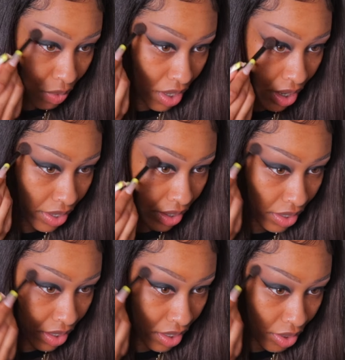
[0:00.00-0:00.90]
why
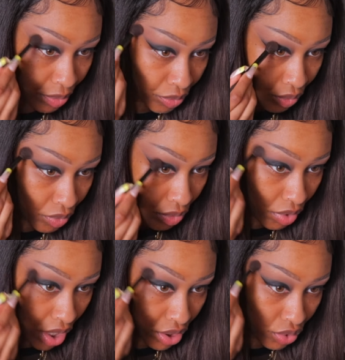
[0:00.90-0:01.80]

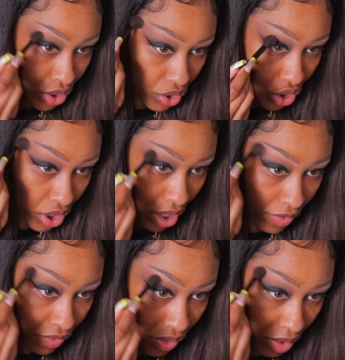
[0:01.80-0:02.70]
I used to
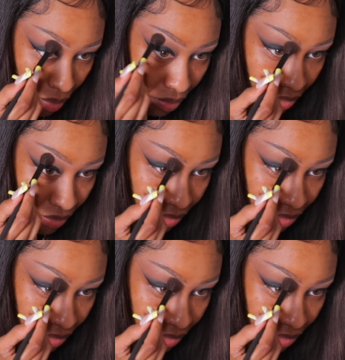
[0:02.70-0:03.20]
shave them.